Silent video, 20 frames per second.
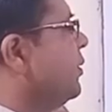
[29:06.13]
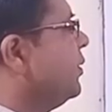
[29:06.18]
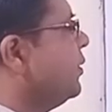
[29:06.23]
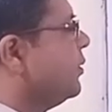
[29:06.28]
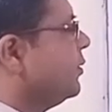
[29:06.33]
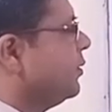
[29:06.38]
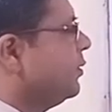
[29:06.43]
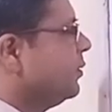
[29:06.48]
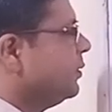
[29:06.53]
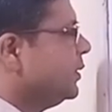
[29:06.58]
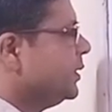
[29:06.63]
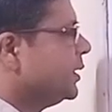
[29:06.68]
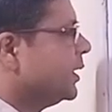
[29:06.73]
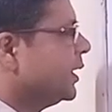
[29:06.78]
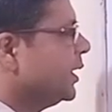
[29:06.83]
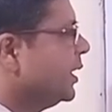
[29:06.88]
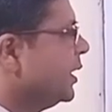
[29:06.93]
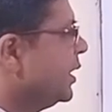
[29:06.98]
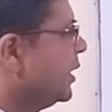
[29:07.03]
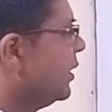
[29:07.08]
we will do? We
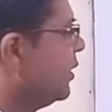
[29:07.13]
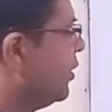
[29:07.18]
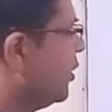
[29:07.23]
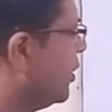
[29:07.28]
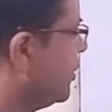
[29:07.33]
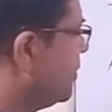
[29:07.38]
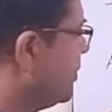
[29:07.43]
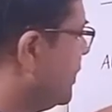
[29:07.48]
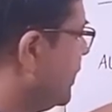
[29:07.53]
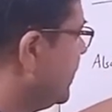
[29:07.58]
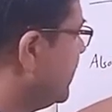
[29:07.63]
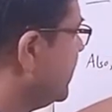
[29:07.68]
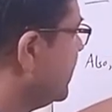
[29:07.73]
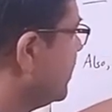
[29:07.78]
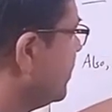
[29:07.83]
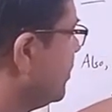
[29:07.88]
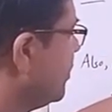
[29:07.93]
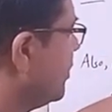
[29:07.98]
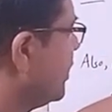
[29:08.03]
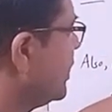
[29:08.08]
shall
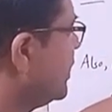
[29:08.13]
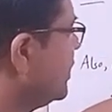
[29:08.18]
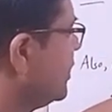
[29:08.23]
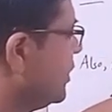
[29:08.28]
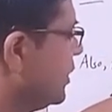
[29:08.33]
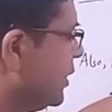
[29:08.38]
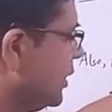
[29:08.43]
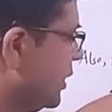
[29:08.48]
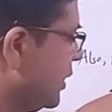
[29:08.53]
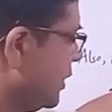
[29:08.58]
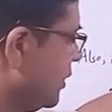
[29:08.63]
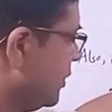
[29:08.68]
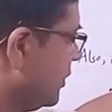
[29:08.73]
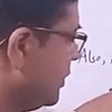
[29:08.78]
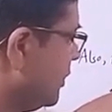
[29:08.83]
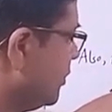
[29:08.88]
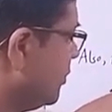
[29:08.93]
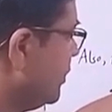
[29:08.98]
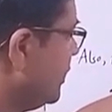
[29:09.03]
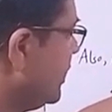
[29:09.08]
obtain what
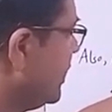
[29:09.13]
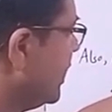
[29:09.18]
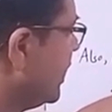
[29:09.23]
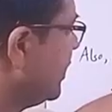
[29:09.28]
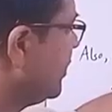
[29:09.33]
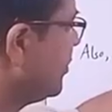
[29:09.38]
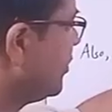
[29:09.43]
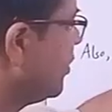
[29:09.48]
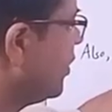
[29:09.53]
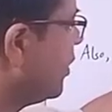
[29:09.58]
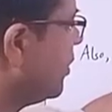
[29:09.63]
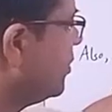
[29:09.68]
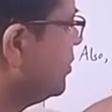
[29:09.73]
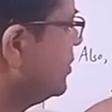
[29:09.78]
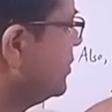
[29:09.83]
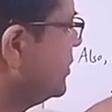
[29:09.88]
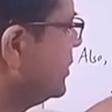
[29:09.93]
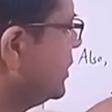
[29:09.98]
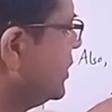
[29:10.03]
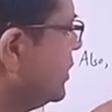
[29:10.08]
we get
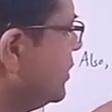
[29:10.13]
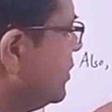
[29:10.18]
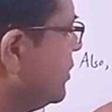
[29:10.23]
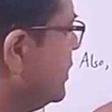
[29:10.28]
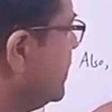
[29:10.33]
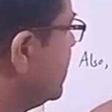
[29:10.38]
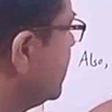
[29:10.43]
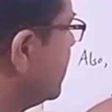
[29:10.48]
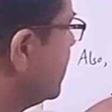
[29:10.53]
from. We